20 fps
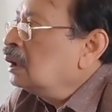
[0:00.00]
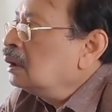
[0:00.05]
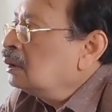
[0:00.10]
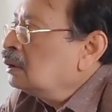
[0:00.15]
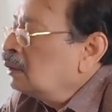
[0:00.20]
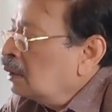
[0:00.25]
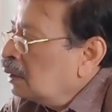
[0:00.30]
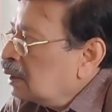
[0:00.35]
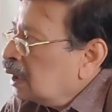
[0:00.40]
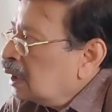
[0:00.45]

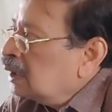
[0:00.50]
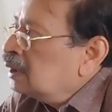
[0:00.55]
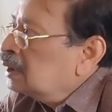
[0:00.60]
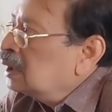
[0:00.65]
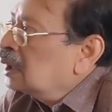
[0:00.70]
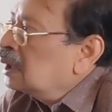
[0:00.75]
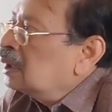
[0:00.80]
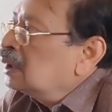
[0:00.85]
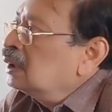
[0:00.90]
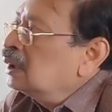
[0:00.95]
Not
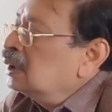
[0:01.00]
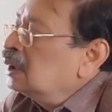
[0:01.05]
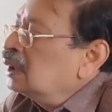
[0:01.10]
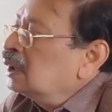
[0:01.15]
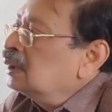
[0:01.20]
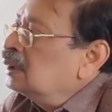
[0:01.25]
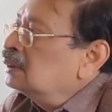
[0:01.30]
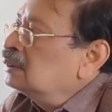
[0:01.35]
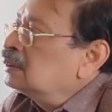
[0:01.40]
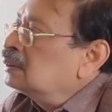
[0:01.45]
either
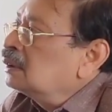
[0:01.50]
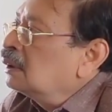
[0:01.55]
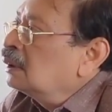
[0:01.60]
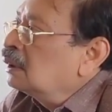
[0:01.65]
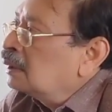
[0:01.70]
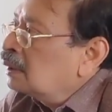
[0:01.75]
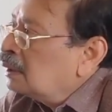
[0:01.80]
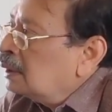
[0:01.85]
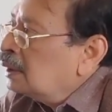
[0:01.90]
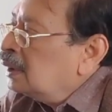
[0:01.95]
increased
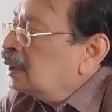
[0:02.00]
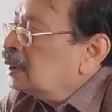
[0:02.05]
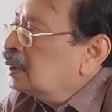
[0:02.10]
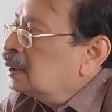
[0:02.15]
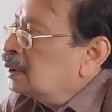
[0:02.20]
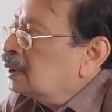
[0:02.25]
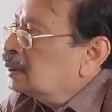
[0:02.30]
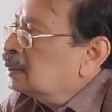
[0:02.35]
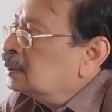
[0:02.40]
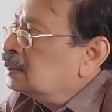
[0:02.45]
or
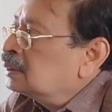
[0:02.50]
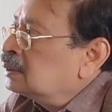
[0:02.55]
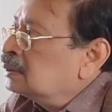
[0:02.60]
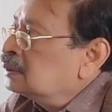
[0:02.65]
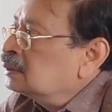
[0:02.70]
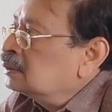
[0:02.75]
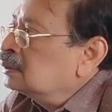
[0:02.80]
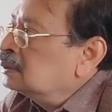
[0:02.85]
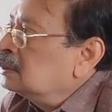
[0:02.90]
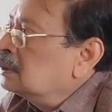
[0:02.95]

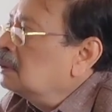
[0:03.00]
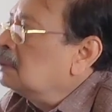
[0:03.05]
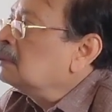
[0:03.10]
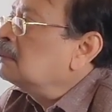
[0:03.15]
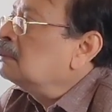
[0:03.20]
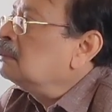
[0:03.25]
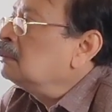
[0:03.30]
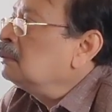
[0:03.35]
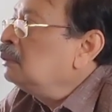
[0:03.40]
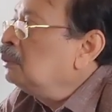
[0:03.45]
decreased,
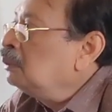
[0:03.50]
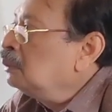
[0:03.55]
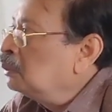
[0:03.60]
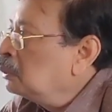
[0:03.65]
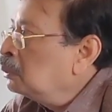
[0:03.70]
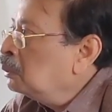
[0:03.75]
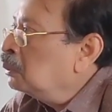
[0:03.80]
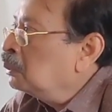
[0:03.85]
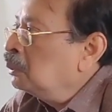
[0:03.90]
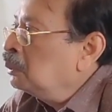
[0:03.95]
or
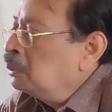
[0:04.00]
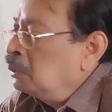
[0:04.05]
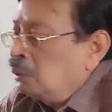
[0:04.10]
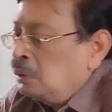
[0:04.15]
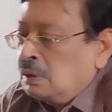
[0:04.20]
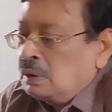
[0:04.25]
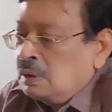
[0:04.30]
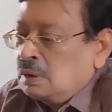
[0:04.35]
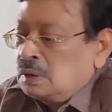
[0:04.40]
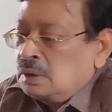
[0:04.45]
no.
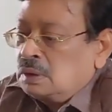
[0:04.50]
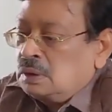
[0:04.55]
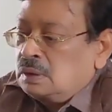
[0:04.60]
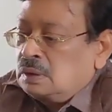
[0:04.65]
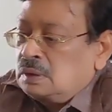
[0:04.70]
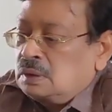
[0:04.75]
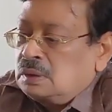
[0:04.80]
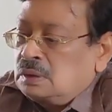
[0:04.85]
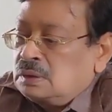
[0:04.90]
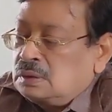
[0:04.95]

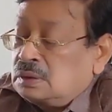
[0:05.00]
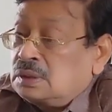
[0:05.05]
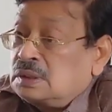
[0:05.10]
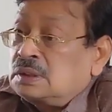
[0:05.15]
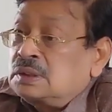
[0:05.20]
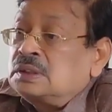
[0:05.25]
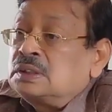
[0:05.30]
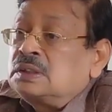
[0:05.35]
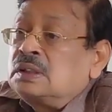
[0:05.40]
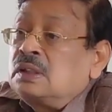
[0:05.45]
So
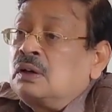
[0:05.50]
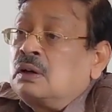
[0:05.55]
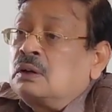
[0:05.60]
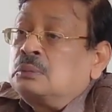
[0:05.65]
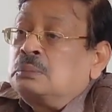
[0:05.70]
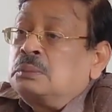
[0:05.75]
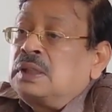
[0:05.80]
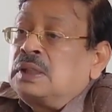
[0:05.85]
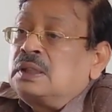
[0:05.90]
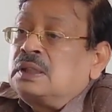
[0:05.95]
this is the
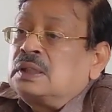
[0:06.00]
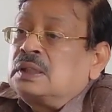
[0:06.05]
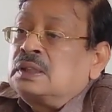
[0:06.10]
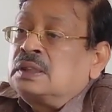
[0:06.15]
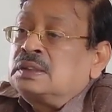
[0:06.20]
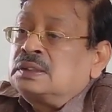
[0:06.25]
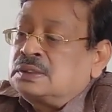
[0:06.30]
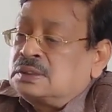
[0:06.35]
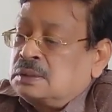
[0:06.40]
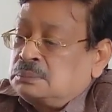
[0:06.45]
augmented
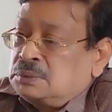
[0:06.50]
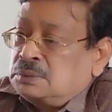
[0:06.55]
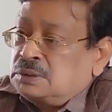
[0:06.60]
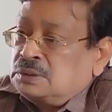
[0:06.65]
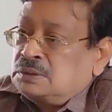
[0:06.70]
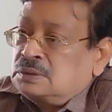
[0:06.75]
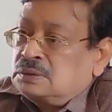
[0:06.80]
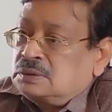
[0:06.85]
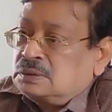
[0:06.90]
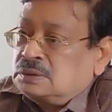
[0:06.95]

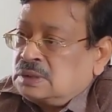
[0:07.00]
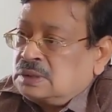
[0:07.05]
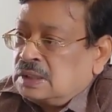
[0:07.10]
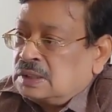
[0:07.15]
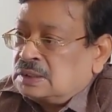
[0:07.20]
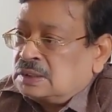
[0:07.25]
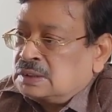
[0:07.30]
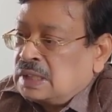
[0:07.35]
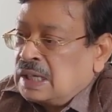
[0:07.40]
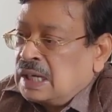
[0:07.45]
histamine
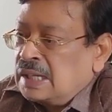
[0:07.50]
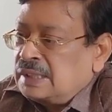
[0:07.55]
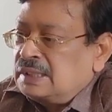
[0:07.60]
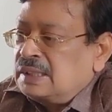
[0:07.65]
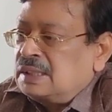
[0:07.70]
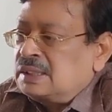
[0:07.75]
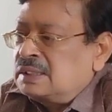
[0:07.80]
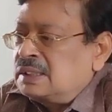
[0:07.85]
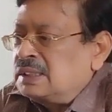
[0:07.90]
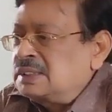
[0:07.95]
test.
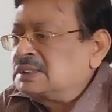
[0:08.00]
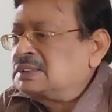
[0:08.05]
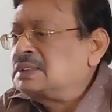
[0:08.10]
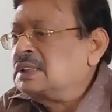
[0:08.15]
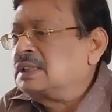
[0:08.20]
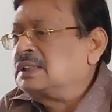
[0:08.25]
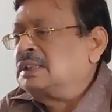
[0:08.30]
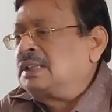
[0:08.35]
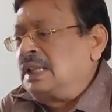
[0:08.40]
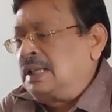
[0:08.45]
Other
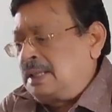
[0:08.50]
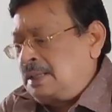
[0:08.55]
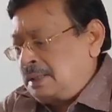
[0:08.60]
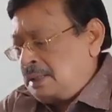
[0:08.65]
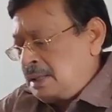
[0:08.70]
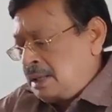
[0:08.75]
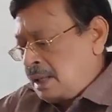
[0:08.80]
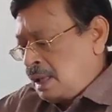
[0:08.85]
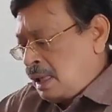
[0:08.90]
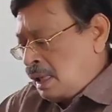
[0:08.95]
tests are
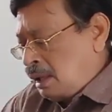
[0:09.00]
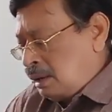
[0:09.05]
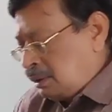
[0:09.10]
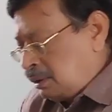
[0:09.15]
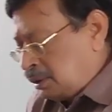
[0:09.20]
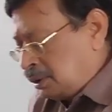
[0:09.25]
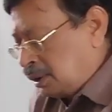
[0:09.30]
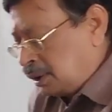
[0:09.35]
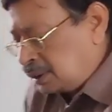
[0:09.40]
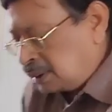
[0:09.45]
there,
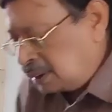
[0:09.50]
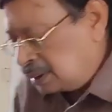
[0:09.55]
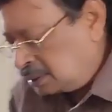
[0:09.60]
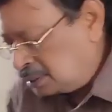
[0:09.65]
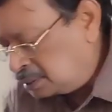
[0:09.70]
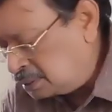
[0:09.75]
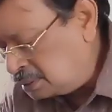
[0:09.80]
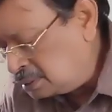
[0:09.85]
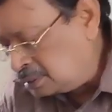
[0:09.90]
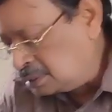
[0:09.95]
not
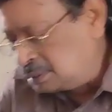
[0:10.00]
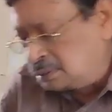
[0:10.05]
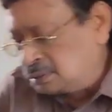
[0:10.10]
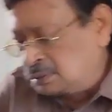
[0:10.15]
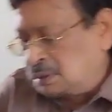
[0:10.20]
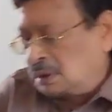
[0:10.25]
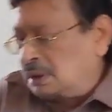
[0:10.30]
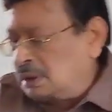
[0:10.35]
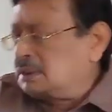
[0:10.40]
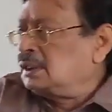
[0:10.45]

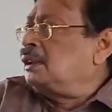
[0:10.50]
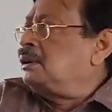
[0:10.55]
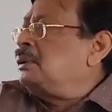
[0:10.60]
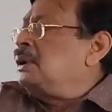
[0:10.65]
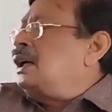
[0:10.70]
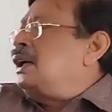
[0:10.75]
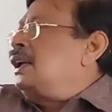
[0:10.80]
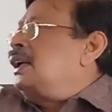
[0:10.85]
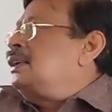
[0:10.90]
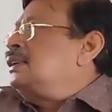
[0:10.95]

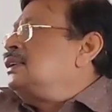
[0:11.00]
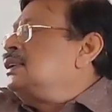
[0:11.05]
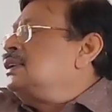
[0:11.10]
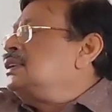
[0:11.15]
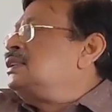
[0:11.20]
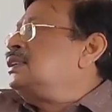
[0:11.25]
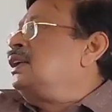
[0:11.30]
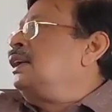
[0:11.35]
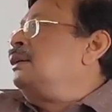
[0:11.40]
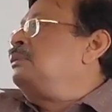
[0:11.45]
required at
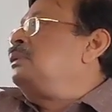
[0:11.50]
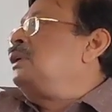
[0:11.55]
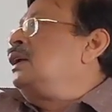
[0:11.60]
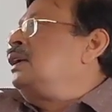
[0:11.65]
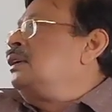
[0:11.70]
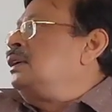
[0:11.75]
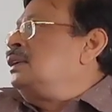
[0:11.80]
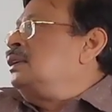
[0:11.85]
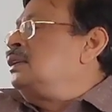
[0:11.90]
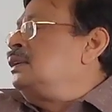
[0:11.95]
this
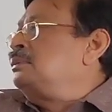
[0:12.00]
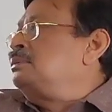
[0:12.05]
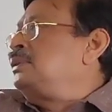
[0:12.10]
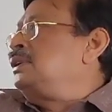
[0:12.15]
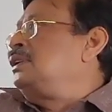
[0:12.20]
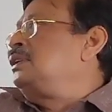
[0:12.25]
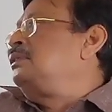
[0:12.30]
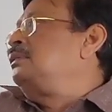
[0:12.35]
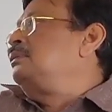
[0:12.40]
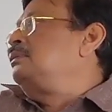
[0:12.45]
level in the
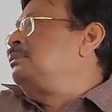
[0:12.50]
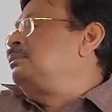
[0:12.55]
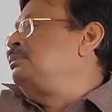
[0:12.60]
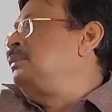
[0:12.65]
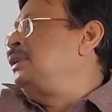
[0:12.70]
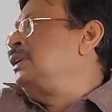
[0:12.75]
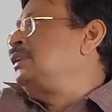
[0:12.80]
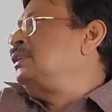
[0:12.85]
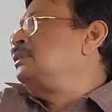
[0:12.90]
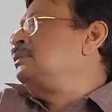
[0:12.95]
field
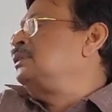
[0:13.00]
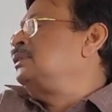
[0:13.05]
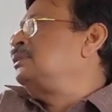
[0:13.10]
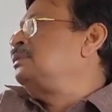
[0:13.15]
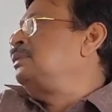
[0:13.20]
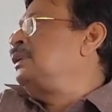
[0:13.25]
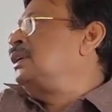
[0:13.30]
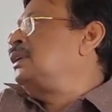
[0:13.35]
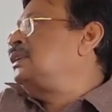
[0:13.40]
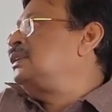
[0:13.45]

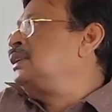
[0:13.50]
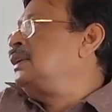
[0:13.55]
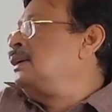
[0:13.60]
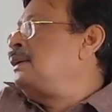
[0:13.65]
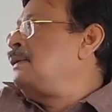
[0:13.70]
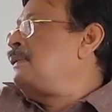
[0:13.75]
BHMS first.